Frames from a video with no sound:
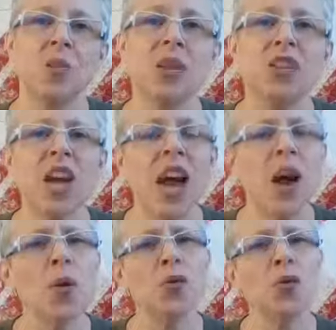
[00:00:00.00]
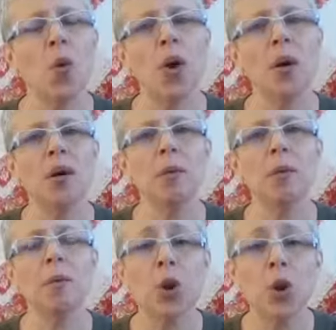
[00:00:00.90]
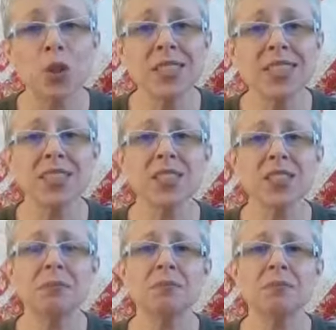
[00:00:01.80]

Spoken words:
Reach out for persons,